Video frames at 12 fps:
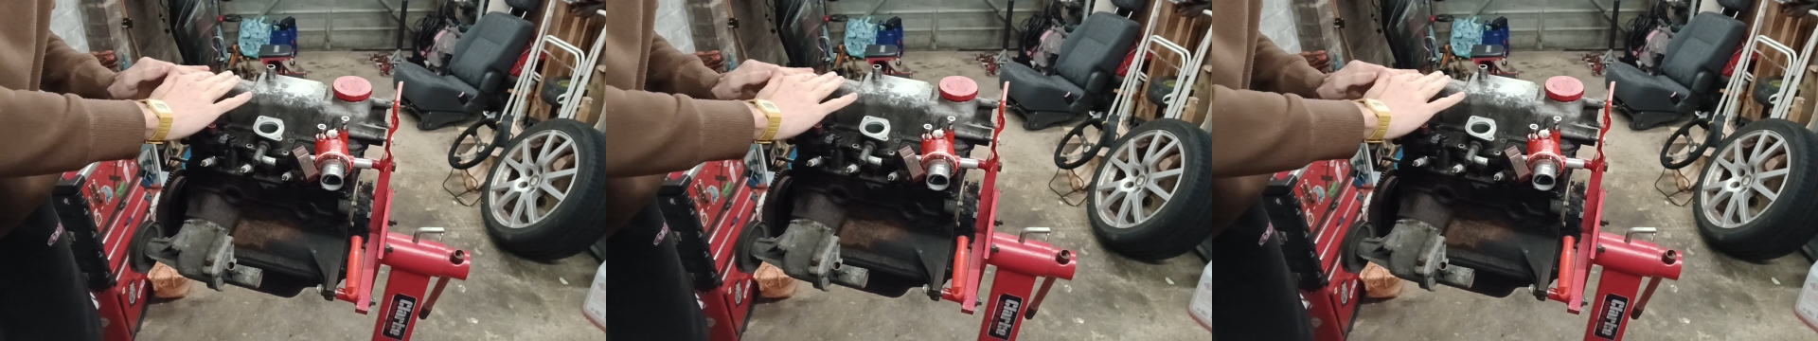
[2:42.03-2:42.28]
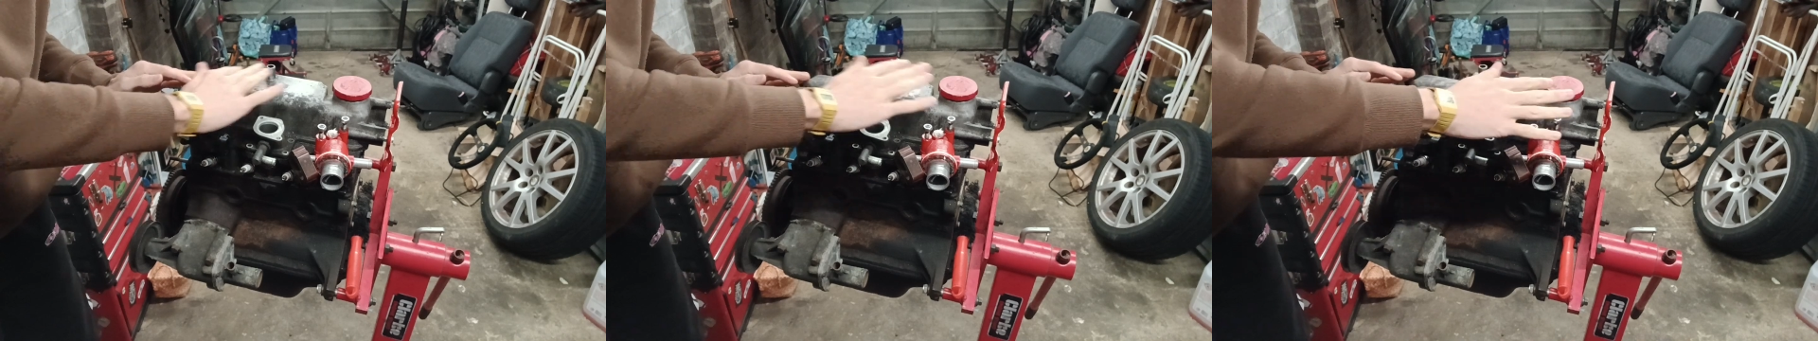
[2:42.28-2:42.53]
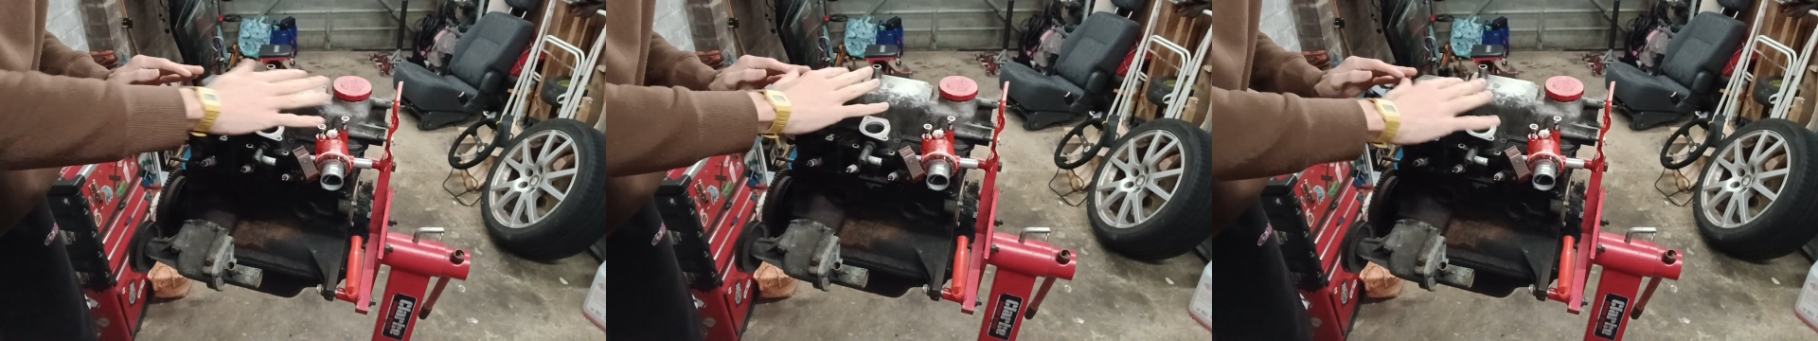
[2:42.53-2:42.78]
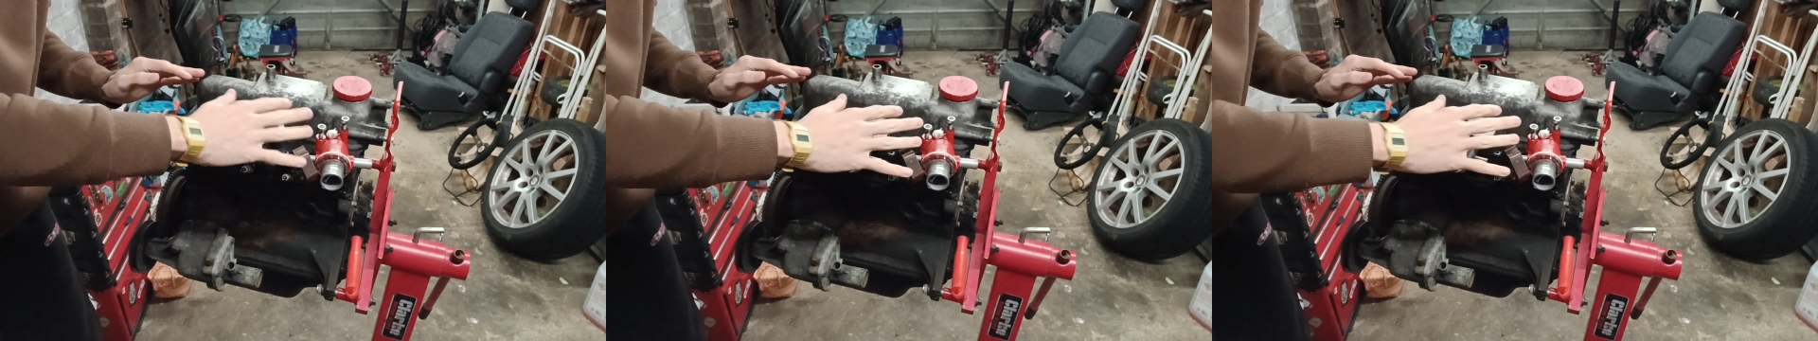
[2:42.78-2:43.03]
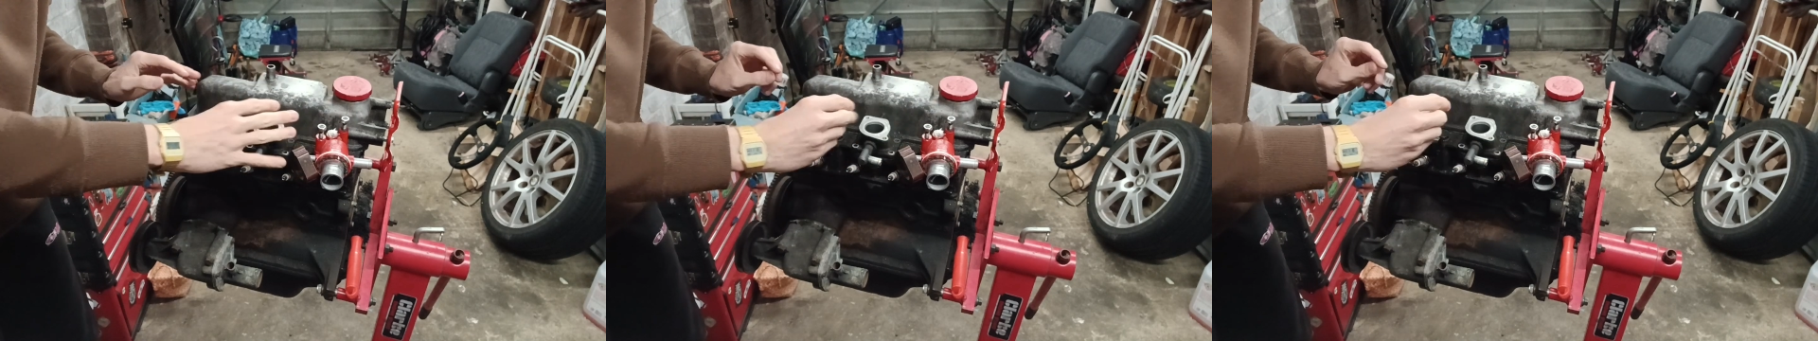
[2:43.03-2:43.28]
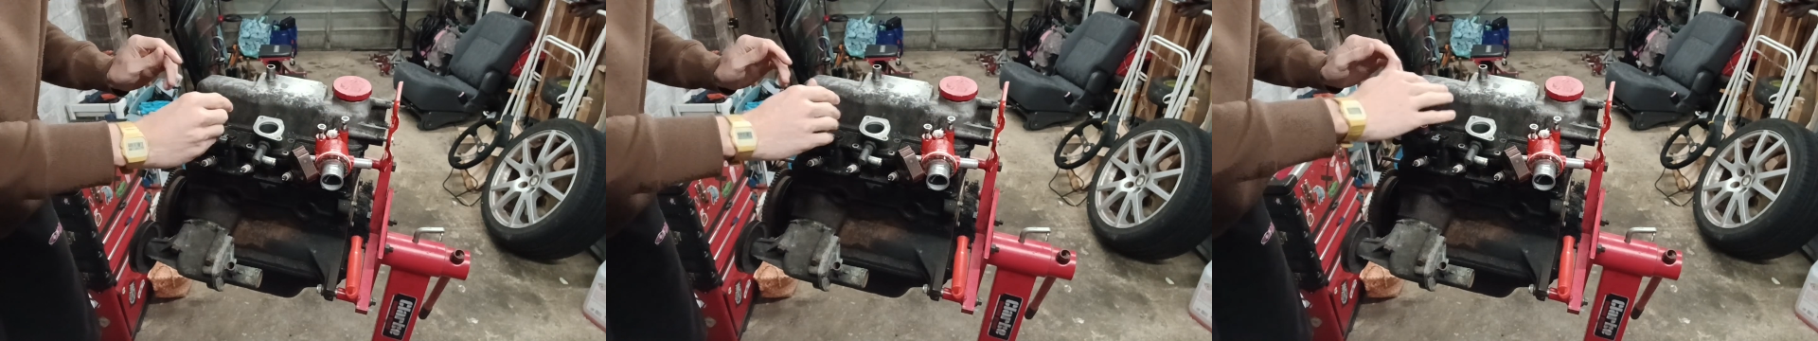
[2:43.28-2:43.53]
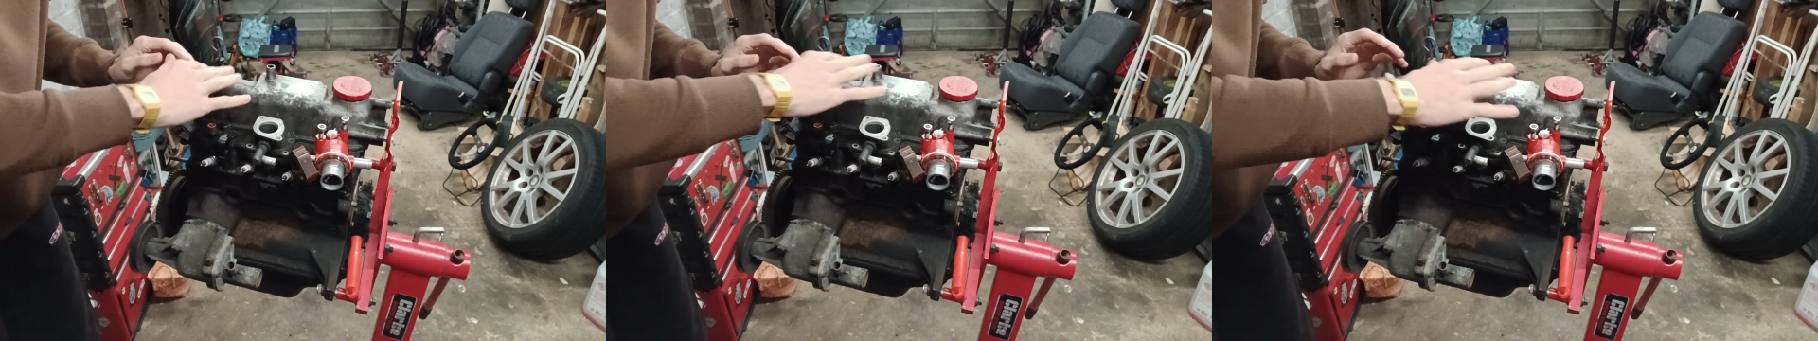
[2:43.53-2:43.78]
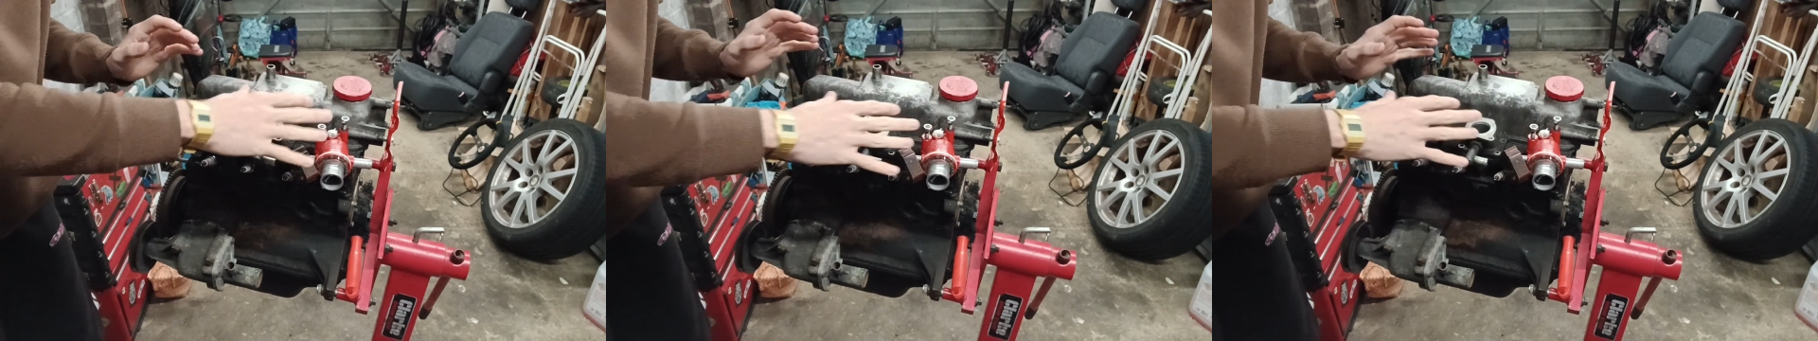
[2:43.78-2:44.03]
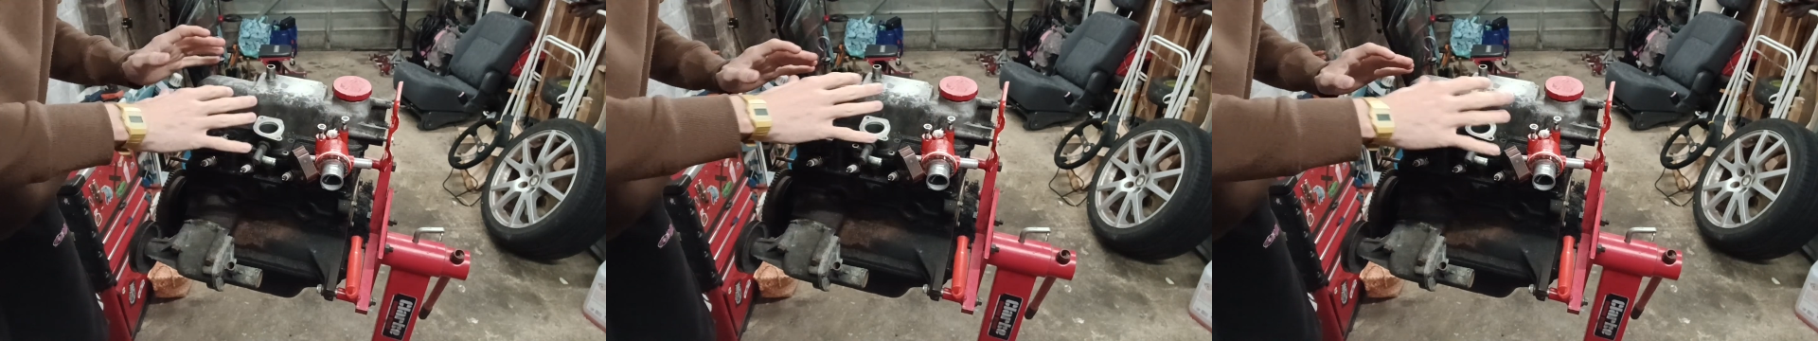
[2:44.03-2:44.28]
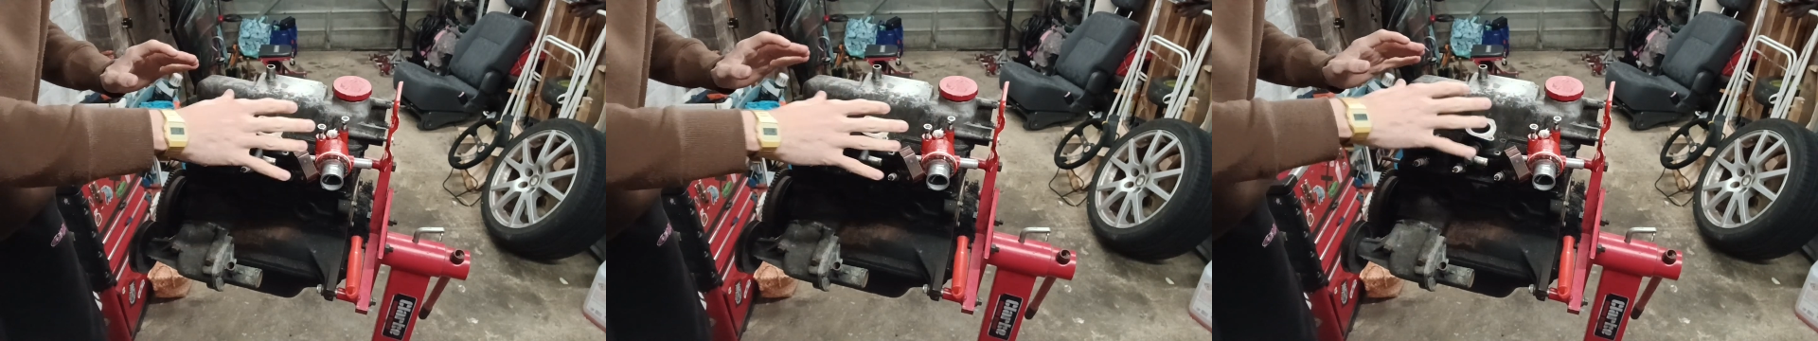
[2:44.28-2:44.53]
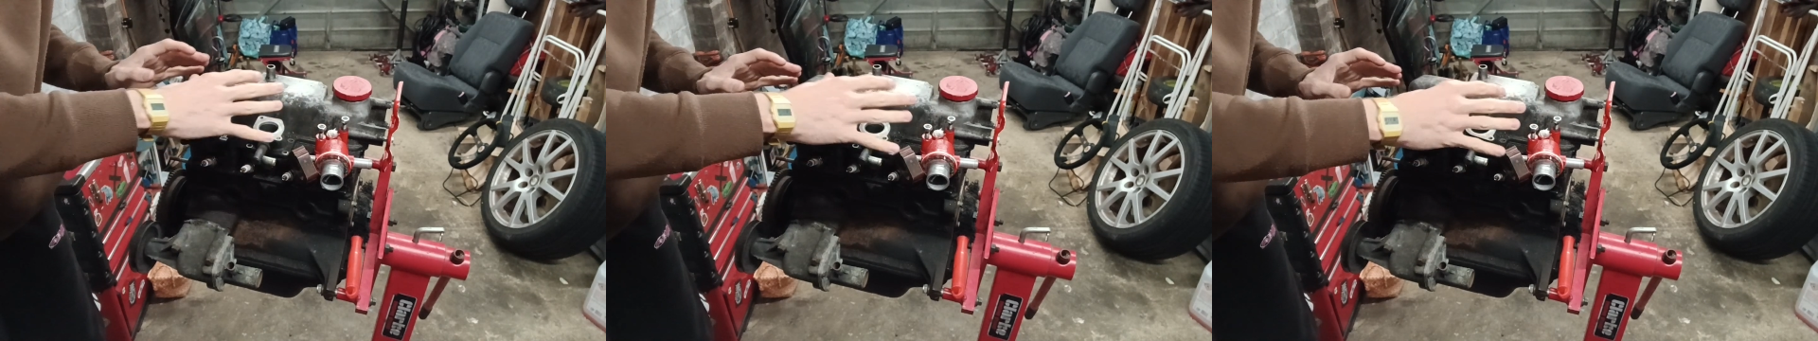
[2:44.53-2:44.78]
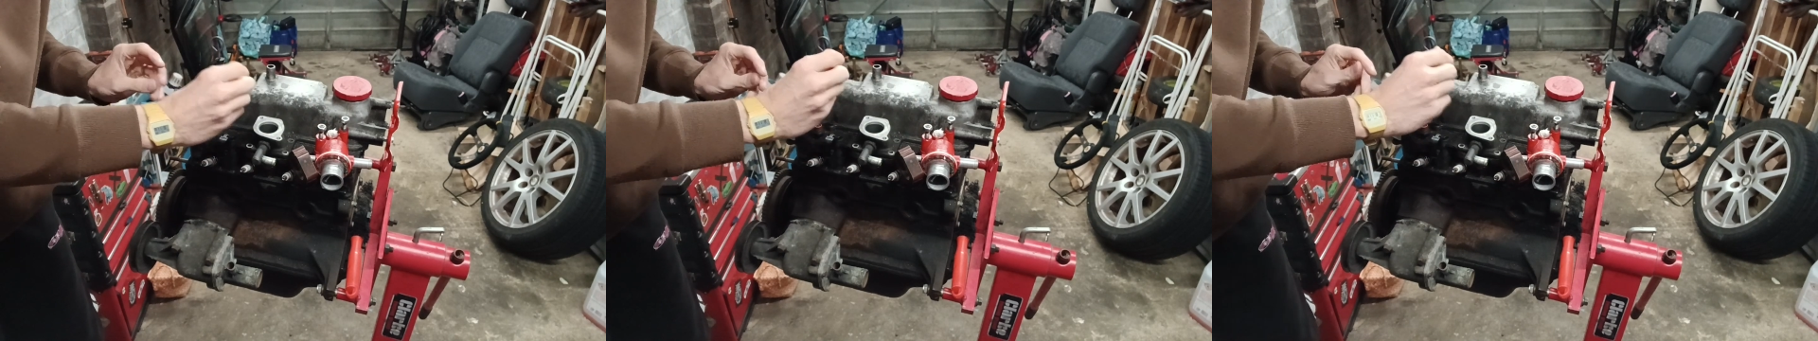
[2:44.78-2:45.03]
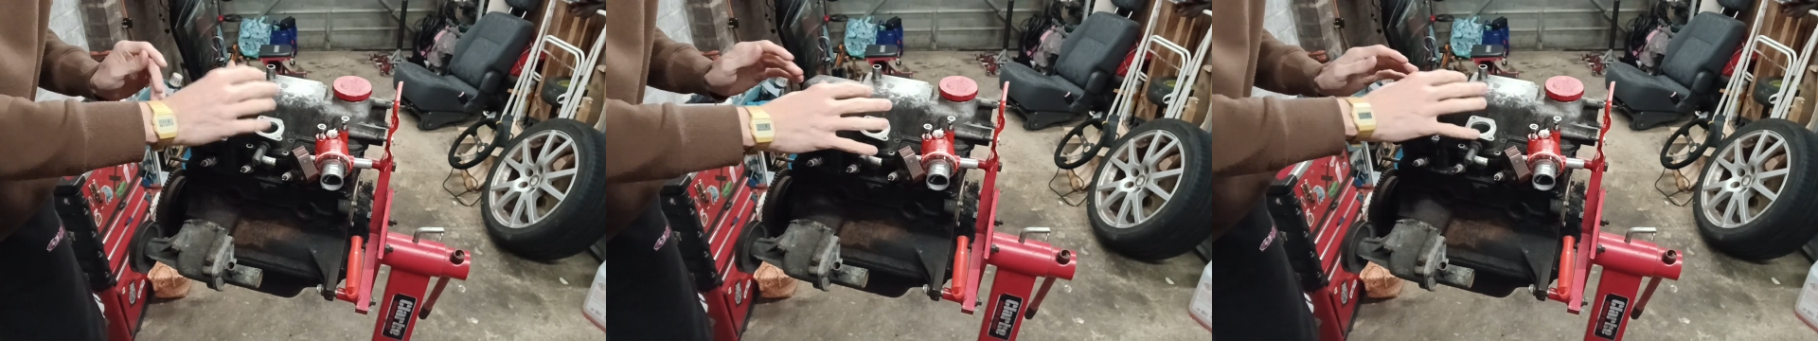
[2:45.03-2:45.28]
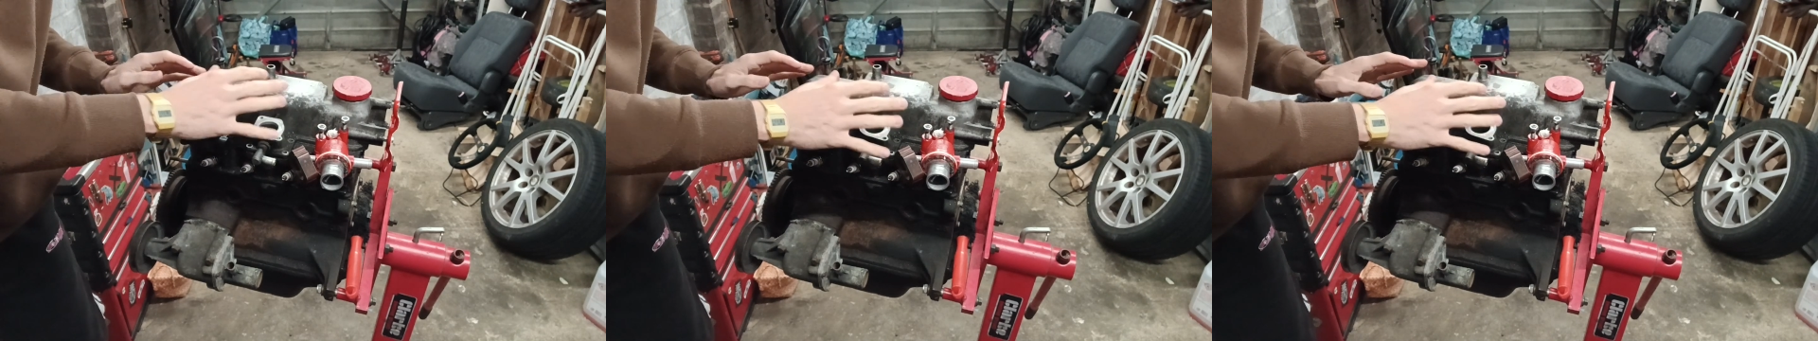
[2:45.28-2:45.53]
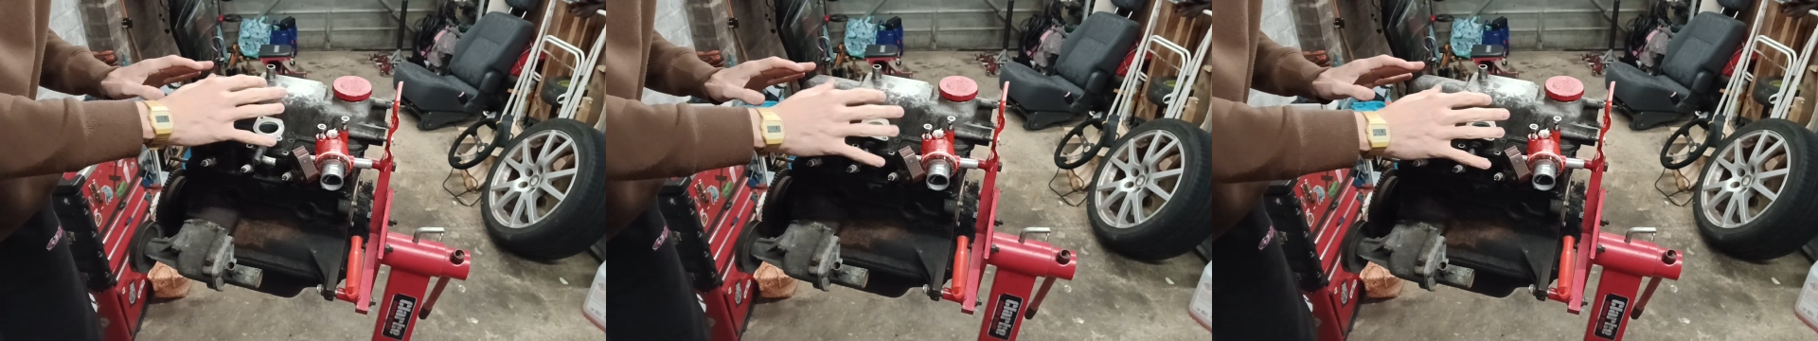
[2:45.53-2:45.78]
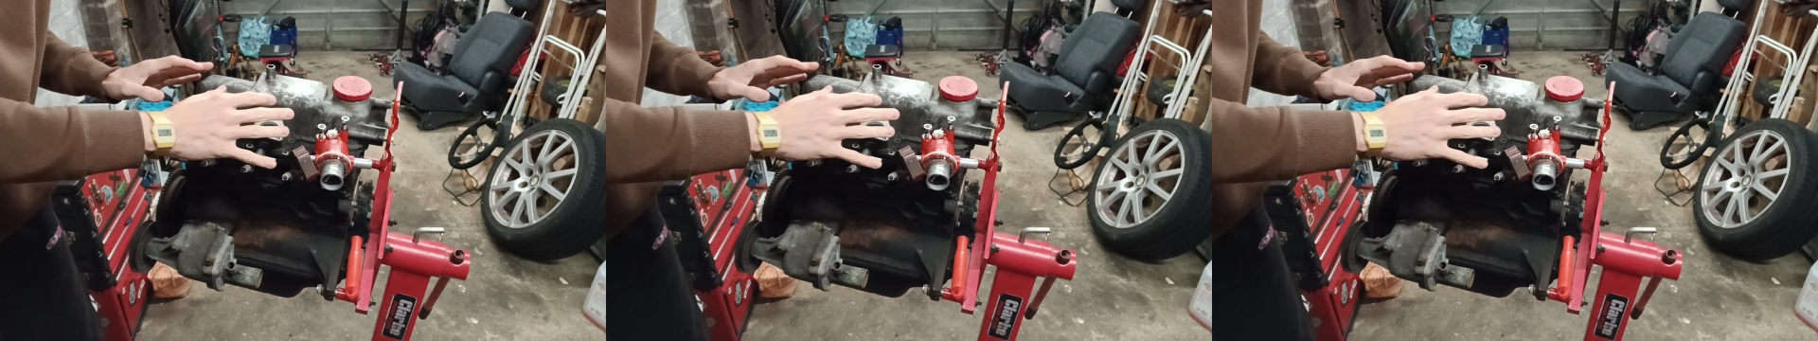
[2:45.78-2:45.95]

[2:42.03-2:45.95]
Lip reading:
No face is visible, so there are no lips to read.